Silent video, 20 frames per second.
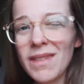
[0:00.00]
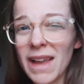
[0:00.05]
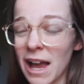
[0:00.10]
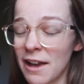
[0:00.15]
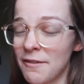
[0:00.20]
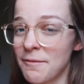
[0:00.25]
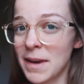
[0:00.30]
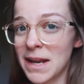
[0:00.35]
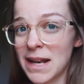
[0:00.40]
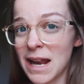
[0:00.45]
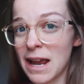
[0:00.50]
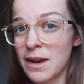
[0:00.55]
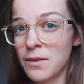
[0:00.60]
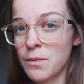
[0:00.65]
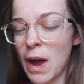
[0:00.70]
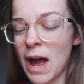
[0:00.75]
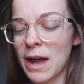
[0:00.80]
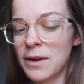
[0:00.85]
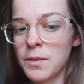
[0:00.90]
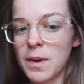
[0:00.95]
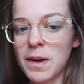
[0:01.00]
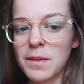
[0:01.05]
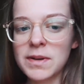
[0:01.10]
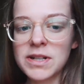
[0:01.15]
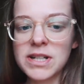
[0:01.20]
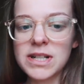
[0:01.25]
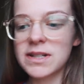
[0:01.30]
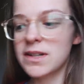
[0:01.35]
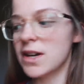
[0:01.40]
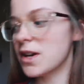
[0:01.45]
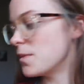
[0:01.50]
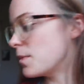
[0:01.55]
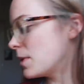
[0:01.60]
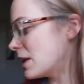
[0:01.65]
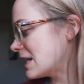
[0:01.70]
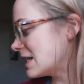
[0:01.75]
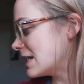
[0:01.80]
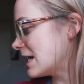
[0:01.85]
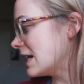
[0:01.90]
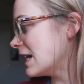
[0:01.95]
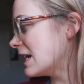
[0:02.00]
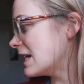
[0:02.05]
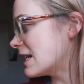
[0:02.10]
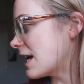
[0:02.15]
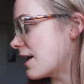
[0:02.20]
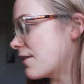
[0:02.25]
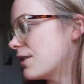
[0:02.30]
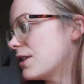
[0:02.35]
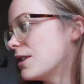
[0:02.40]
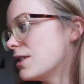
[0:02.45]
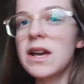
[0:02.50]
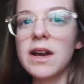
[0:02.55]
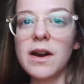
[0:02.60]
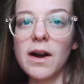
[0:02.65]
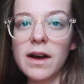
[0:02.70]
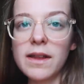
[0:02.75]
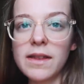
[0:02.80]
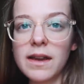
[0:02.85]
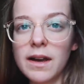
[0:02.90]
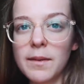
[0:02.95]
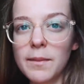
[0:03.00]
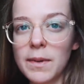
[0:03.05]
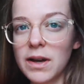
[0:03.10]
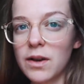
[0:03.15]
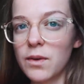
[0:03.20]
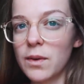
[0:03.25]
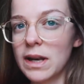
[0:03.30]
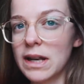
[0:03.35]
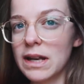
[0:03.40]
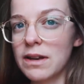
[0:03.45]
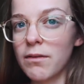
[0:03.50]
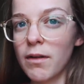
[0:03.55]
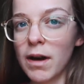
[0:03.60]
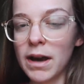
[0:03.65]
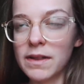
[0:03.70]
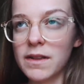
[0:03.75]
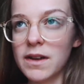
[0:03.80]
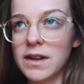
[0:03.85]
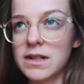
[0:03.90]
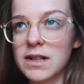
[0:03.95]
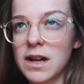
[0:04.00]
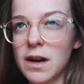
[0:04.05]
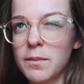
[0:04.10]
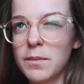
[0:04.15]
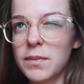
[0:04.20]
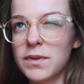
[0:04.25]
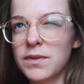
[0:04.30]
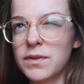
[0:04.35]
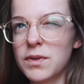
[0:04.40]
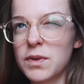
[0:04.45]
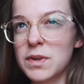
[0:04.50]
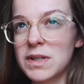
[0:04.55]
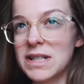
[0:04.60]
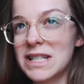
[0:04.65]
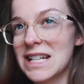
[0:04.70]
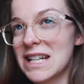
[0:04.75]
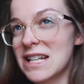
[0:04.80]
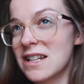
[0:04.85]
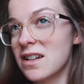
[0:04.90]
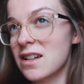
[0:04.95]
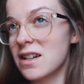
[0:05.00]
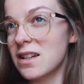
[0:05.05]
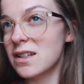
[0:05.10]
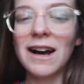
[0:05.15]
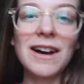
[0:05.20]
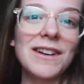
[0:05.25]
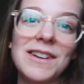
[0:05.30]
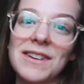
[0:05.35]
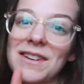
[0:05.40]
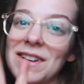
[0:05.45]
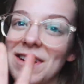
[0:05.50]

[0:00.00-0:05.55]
I've made headway, which is good, but it's nearly 7. So I think I might quickly write those up before dinner. I don't